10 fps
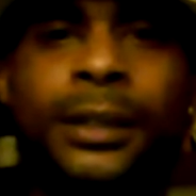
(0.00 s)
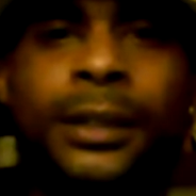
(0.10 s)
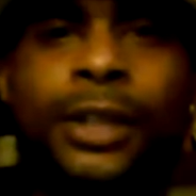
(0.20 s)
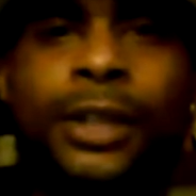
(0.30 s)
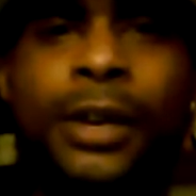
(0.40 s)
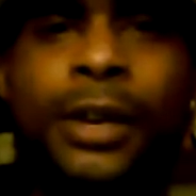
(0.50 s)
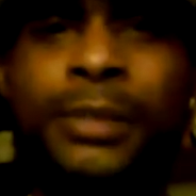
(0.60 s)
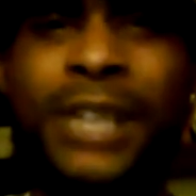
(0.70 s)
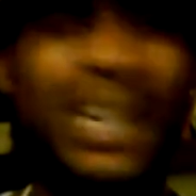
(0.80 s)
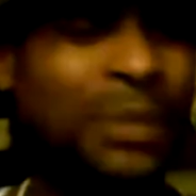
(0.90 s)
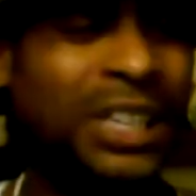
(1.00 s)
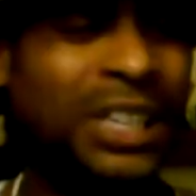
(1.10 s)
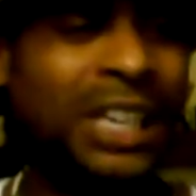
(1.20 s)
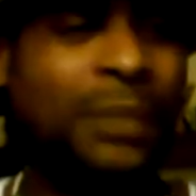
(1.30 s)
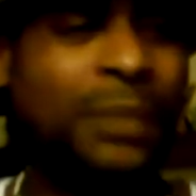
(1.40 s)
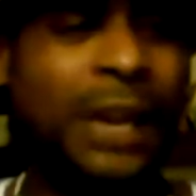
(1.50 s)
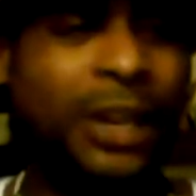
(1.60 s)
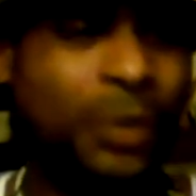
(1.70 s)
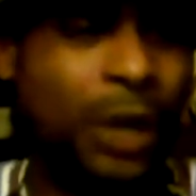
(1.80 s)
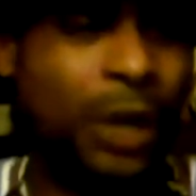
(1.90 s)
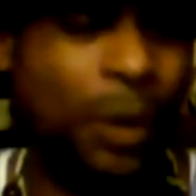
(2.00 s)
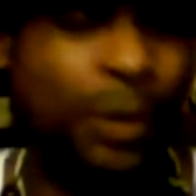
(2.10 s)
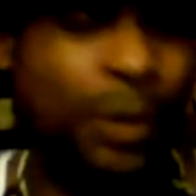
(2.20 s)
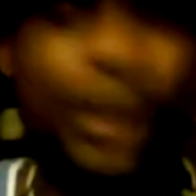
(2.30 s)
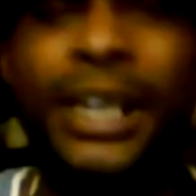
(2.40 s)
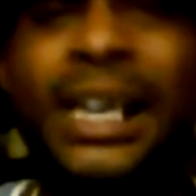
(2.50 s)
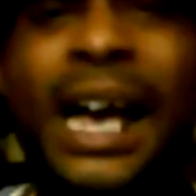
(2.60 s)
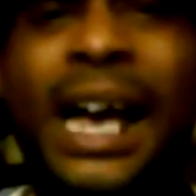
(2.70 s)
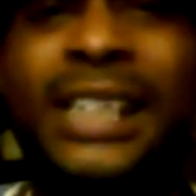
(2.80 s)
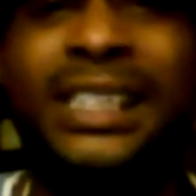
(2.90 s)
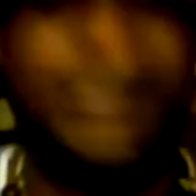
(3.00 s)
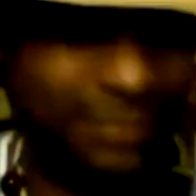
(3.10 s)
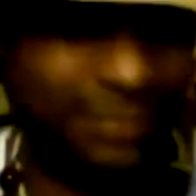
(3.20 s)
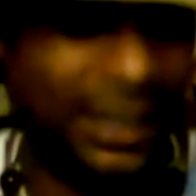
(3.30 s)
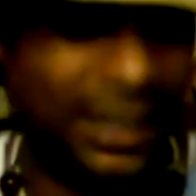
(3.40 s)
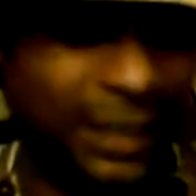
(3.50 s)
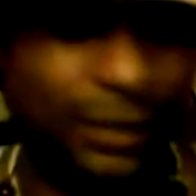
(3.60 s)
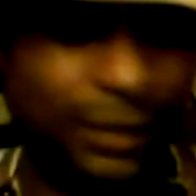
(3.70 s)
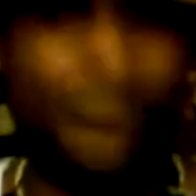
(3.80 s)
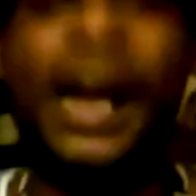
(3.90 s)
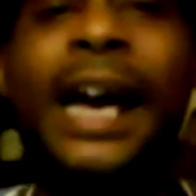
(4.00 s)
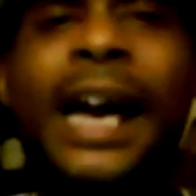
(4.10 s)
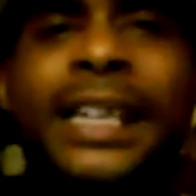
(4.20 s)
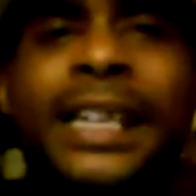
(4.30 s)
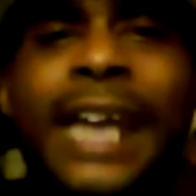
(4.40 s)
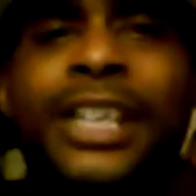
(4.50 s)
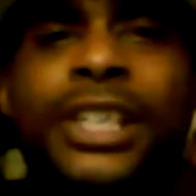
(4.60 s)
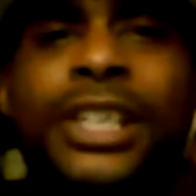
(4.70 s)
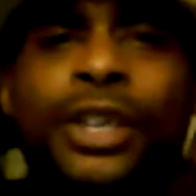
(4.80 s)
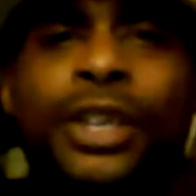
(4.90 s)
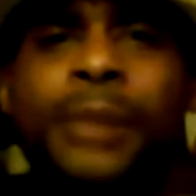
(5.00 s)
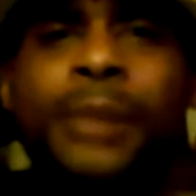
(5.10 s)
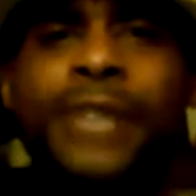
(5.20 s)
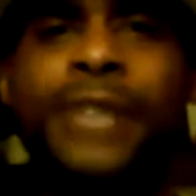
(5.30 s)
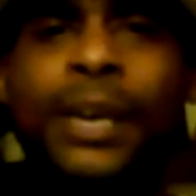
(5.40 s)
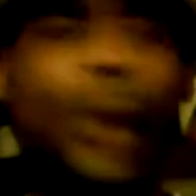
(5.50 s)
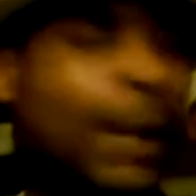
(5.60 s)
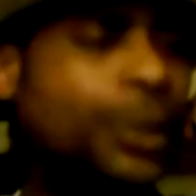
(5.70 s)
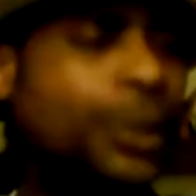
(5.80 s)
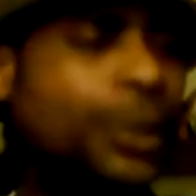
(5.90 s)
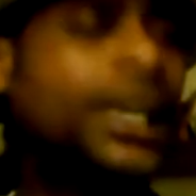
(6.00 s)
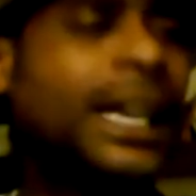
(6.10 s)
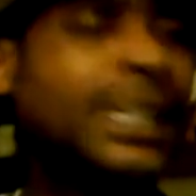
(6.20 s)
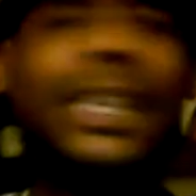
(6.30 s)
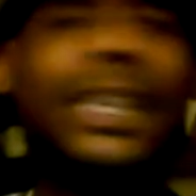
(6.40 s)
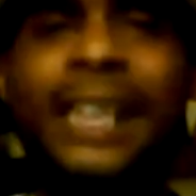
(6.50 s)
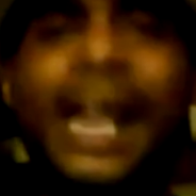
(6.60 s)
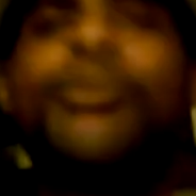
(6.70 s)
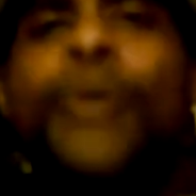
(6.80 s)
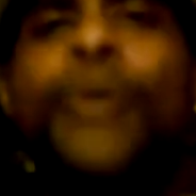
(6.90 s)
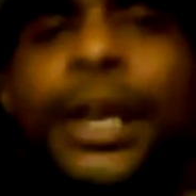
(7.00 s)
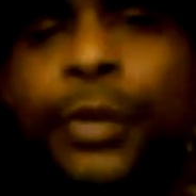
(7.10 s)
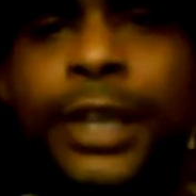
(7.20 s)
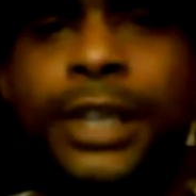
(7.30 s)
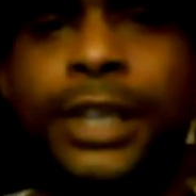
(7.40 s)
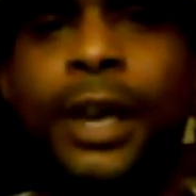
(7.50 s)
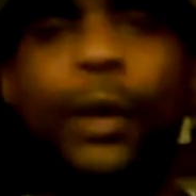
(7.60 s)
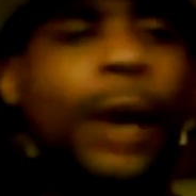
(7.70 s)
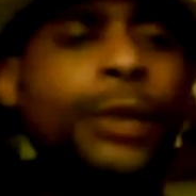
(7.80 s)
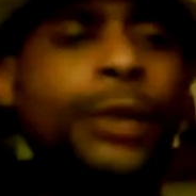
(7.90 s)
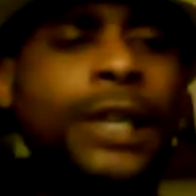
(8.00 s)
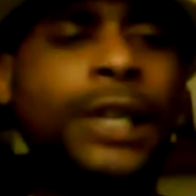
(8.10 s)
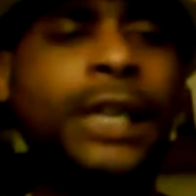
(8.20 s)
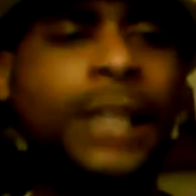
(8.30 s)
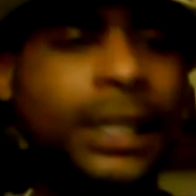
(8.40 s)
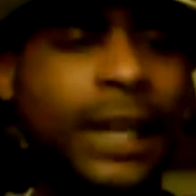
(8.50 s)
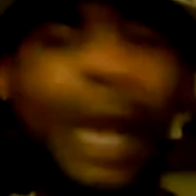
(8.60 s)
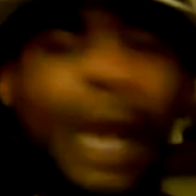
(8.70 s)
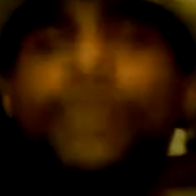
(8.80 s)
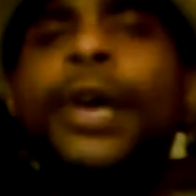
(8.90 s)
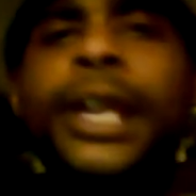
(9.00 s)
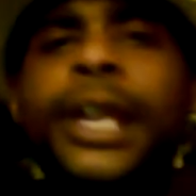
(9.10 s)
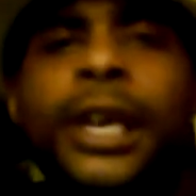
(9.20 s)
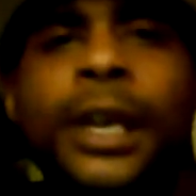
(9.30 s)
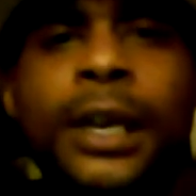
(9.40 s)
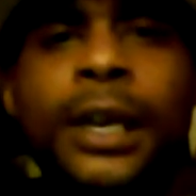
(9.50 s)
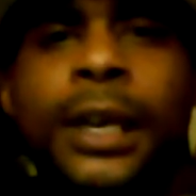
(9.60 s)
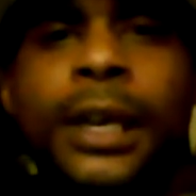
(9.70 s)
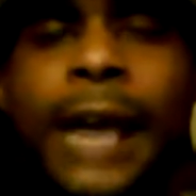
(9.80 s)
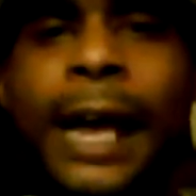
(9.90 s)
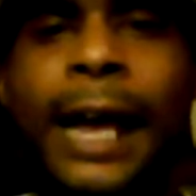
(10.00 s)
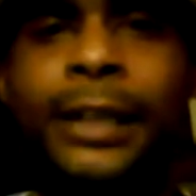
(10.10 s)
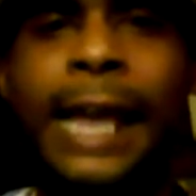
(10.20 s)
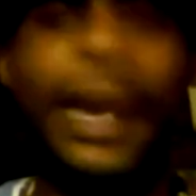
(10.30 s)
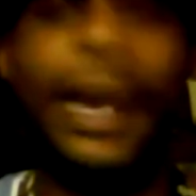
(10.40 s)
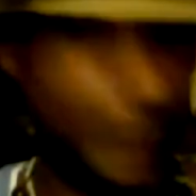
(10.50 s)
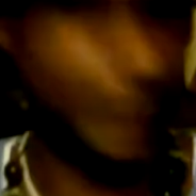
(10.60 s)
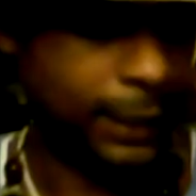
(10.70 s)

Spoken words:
You know what I'm saying? I mean, think about it. We're all born in God's divine nature. You know what I'm saying? Why wouldn't I think that I'm already rich? Why wouldn't I think that I'm already got that